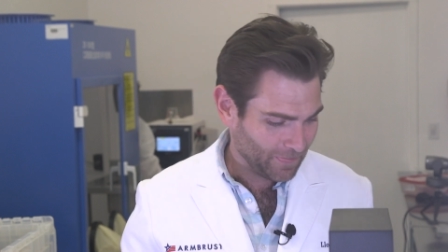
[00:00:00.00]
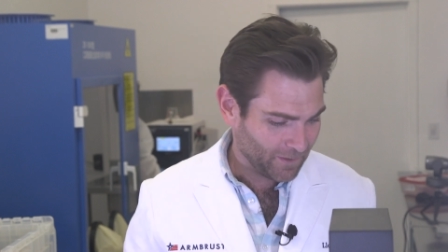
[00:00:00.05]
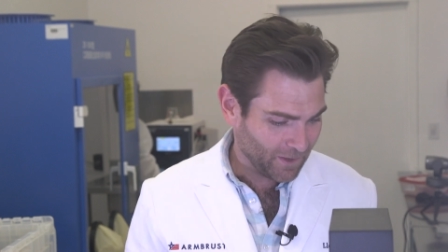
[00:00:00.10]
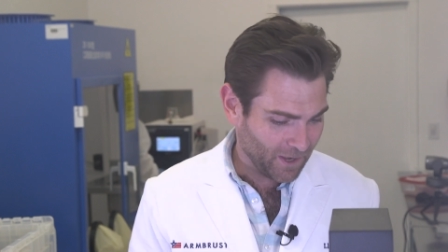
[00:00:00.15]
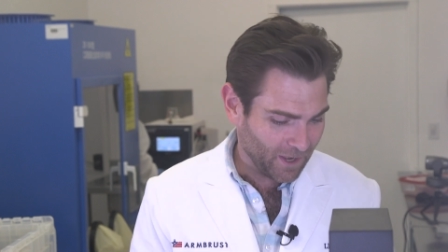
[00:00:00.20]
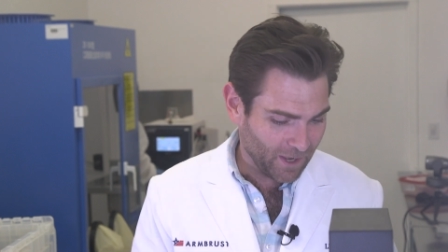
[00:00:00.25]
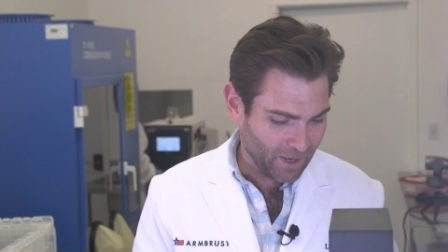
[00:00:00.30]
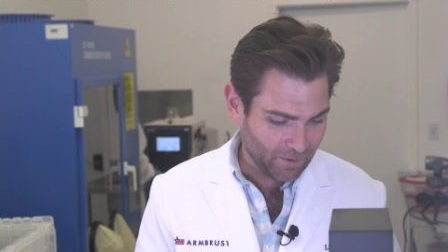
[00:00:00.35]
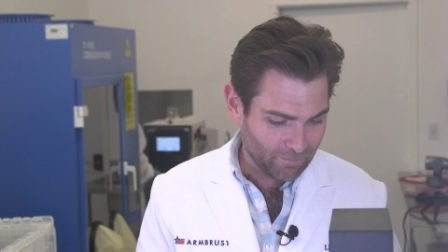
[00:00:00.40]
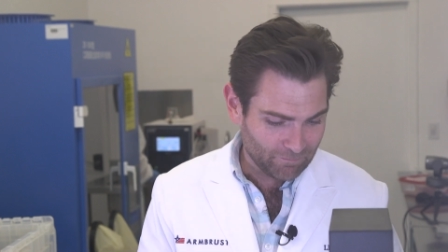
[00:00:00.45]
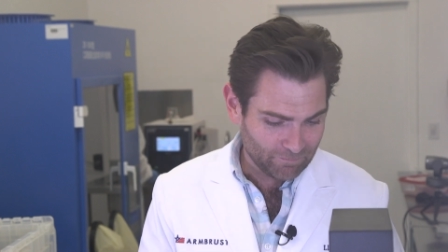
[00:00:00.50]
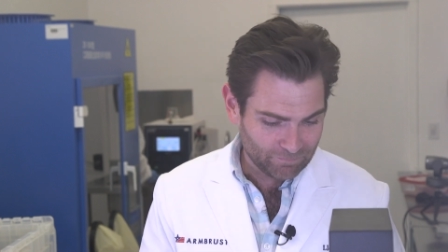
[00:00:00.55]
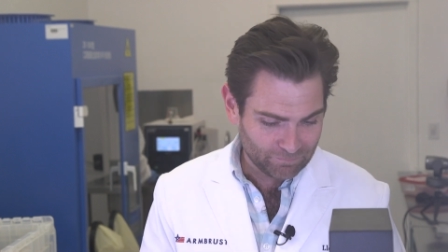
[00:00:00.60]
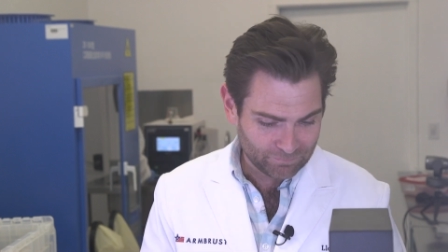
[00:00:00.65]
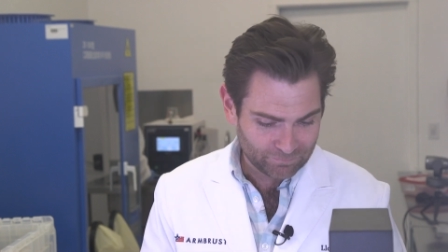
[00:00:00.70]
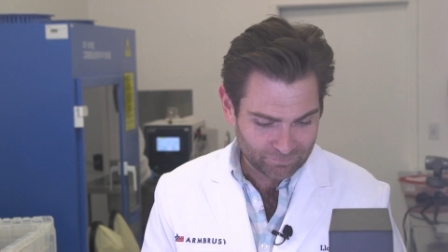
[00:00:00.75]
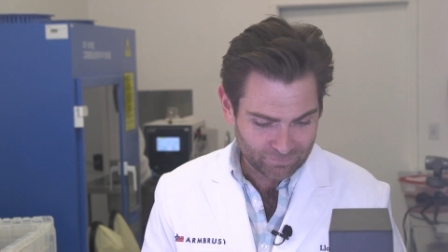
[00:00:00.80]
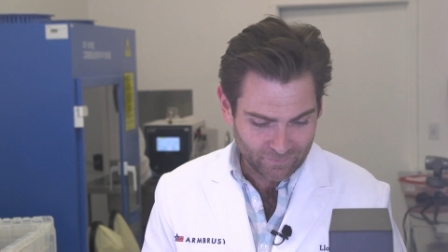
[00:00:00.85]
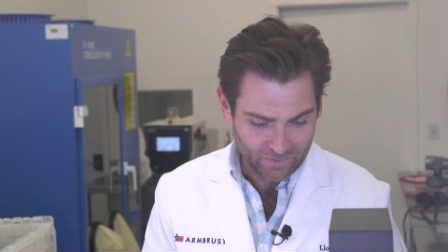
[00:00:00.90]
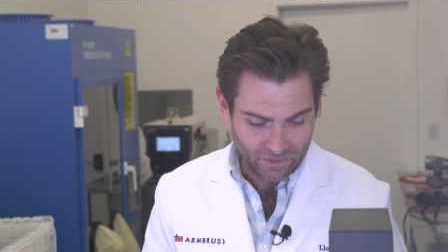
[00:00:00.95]
Um,
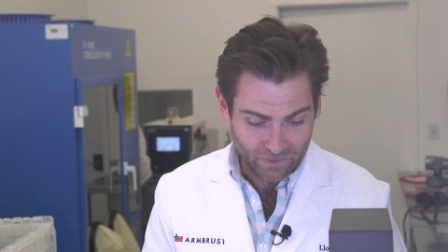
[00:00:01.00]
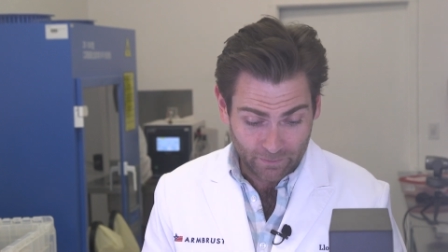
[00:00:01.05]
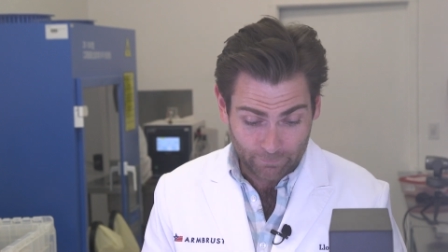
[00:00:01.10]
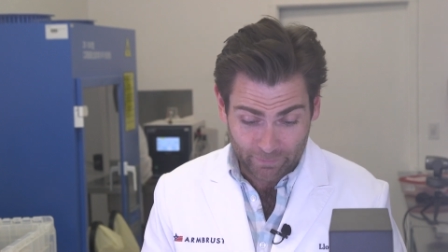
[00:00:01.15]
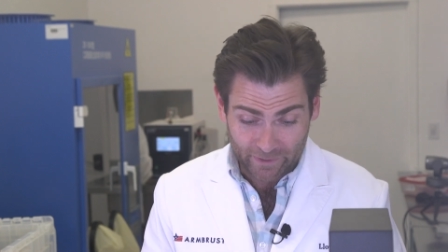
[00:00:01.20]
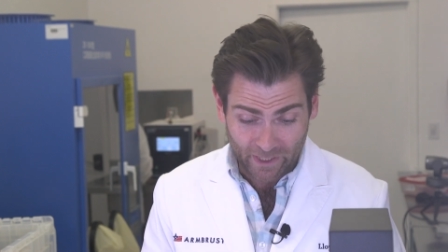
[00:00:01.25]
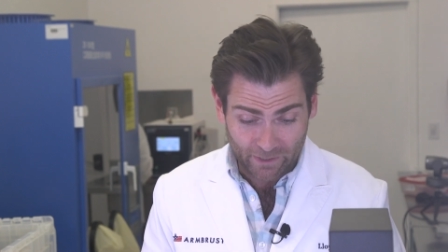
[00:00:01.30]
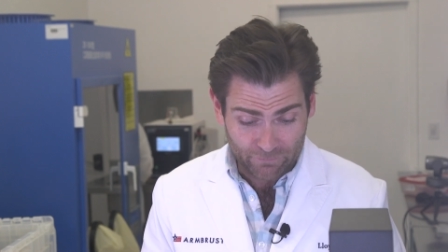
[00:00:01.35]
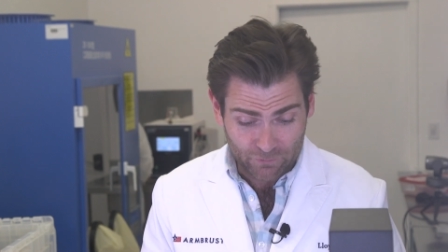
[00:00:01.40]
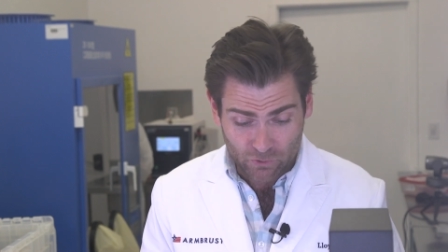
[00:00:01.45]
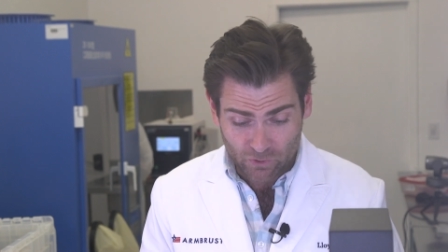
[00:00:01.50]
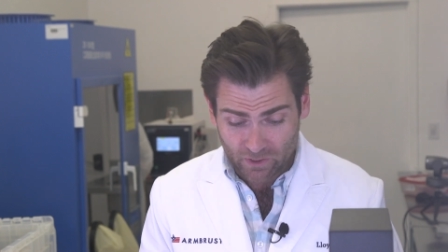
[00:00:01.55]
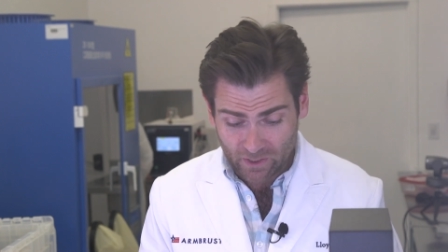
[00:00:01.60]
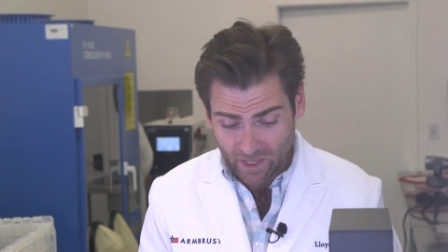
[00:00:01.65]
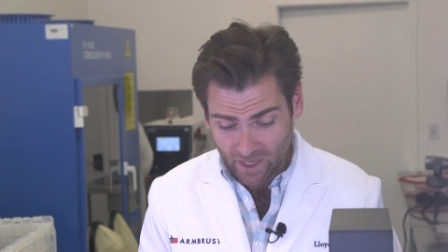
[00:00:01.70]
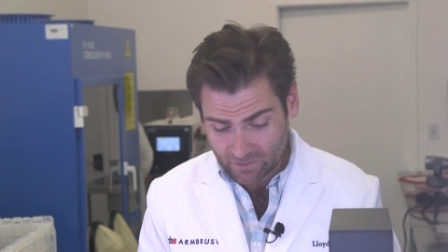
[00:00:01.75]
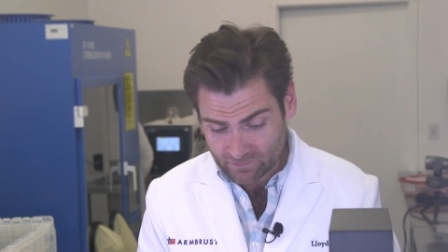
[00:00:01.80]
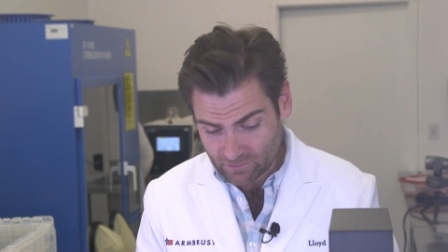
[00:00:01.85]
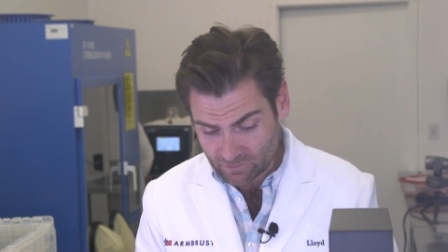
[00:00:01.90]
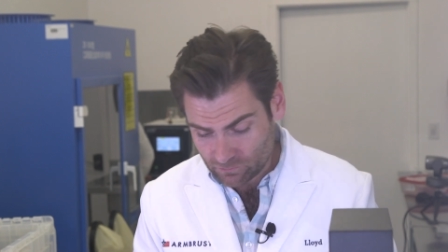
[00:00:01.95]
but yeah, if you can get
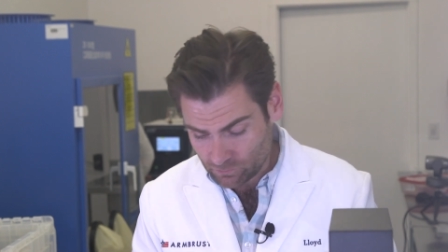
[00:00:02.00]
access